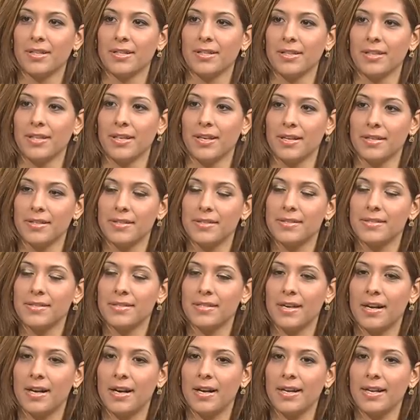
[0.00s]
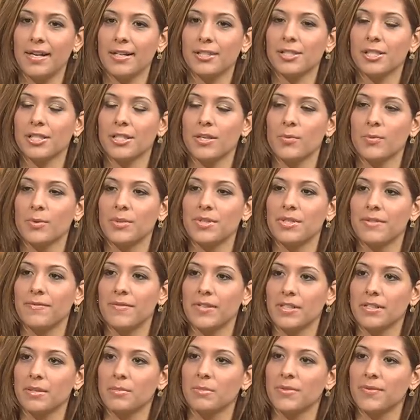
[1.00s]
Yes, I actually was the
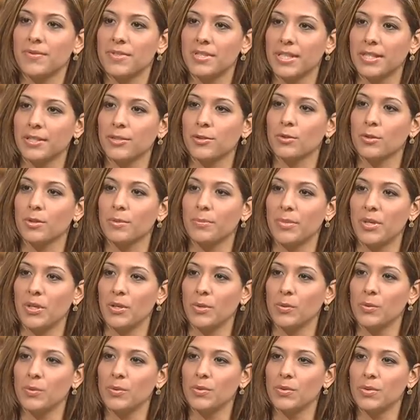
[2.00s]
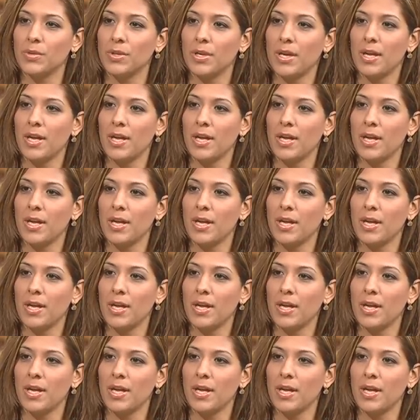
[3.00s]
victim of sexual abuse.